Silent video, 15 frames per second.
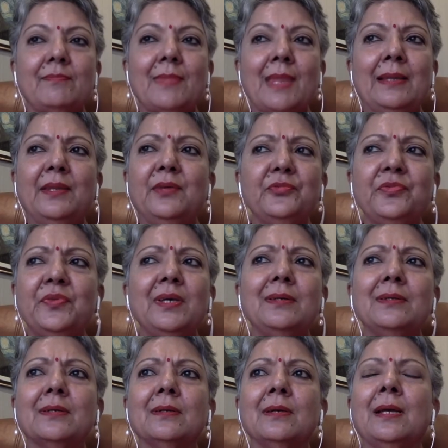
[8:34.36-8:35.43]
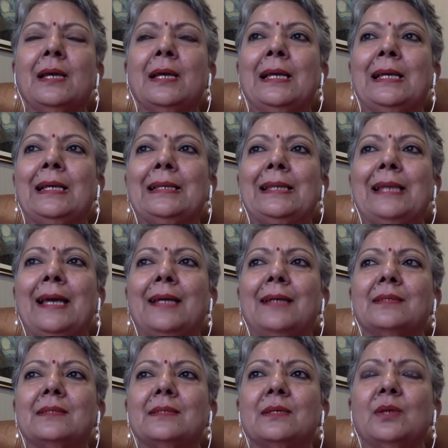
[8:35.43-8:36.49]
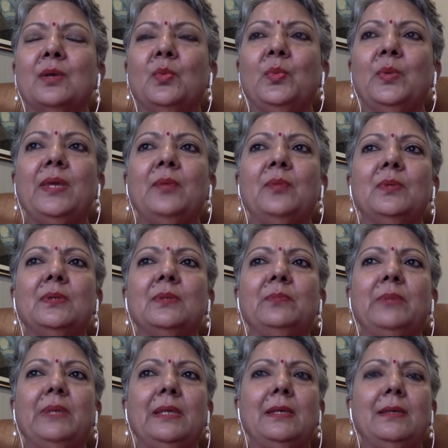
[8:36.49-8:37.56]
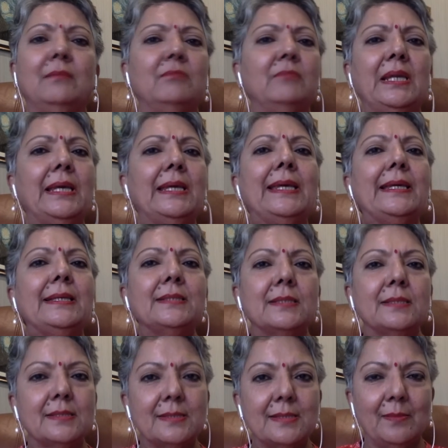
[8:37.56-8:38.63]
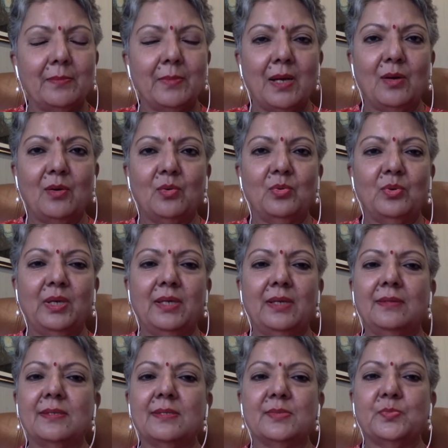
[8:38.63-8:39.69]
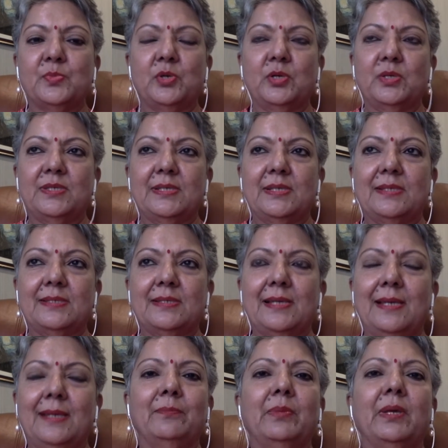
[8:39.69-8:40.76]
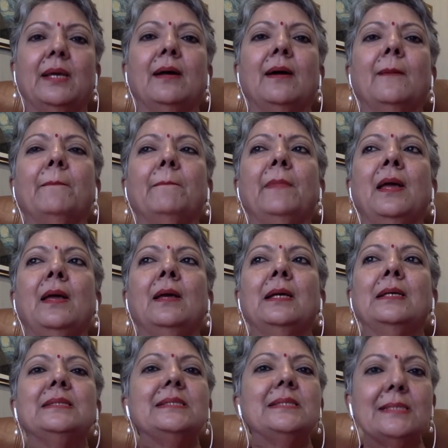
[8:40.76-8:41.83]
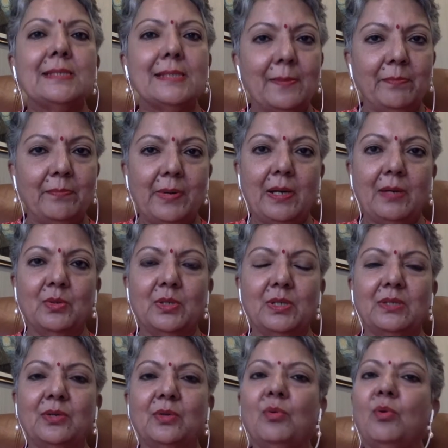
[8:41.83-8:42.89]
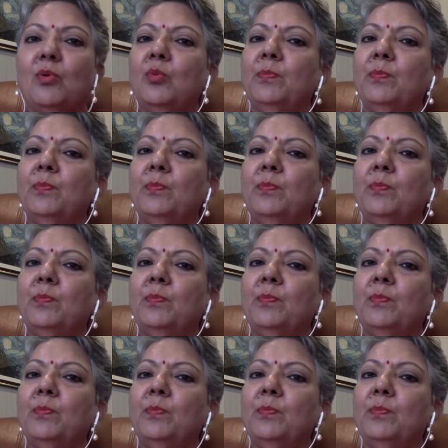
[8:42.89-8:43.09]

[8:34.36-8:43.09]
The fear that we will be negated somehow in this process and become disempowered or